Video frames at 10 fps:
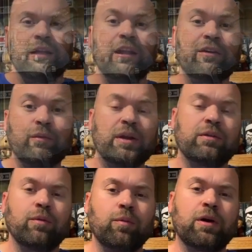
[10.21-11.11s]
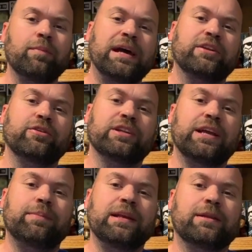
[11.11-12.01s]
Hello everyone, welcome back to
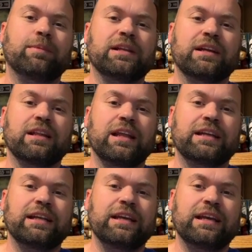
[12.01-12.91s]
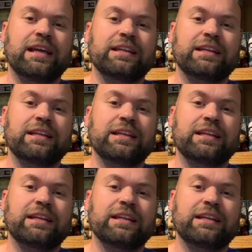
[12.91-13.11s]
JP's Budget Collecting,